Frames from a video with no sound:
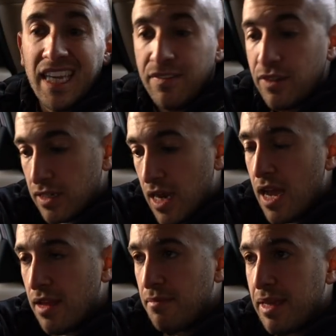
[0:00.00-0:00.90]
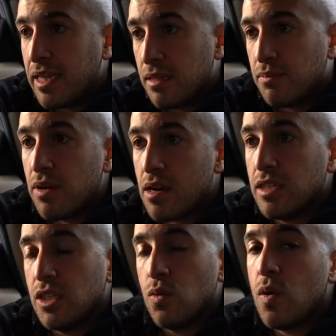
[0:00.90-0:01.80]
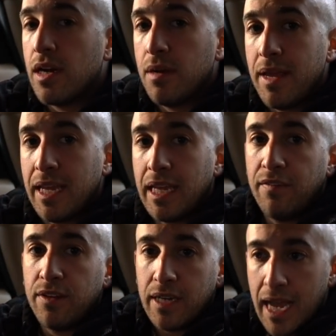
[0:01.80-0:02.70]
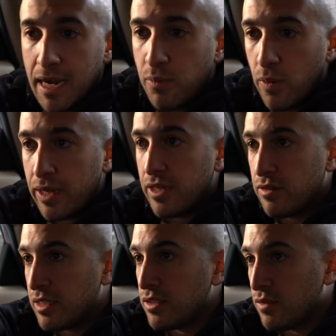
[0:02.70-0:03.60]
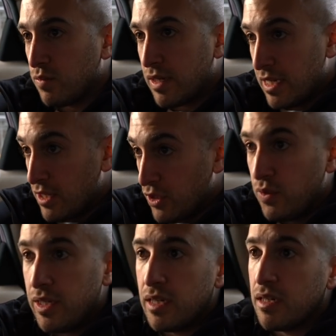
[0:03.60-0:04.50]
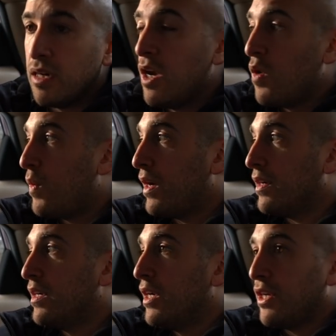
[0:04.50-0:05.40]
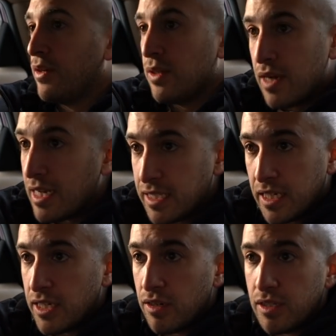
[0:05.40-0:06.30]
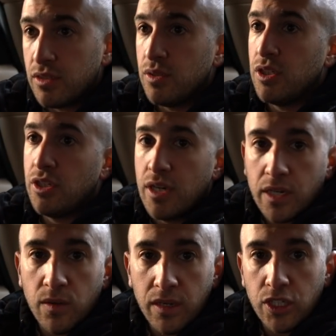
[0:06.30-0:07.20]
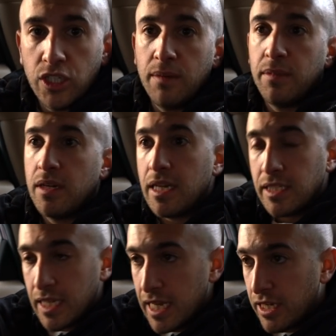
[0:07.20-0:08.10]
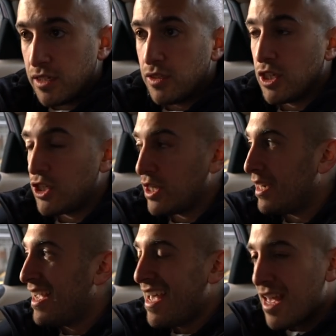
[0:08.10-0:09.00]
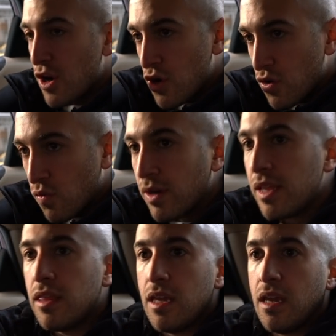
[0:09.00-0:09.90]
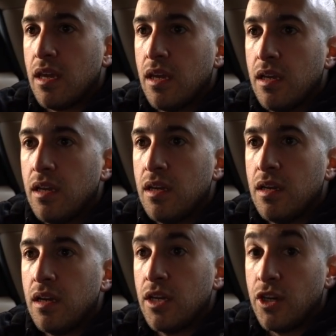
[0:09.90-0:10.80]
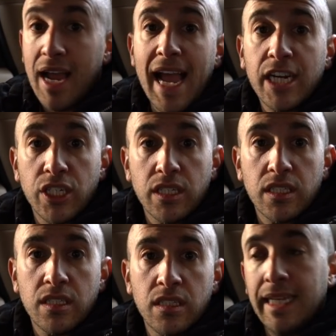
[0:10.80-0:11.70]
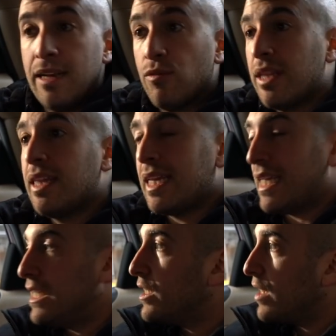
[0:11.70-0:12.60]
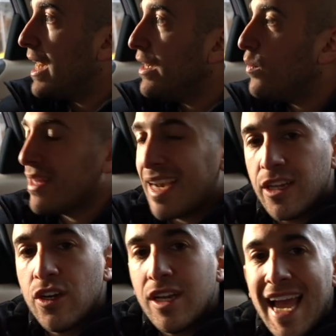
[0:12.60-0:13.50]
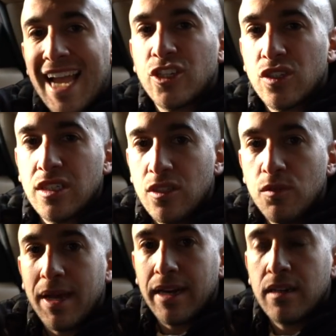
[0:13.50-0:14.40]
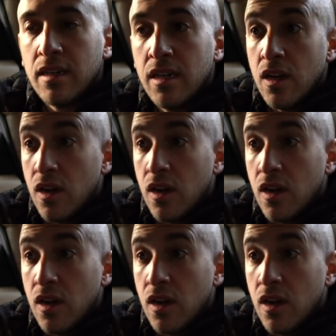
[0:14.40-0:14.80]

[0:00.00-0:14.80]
if you're not making the progress that you wanted to make, if you're at a point in your in the new year where you're not sticking to your resolutions, you're not going to the gym, you're not hitting your nutrition, rethink your actions and rethink, is there anywhere that I could actually do better?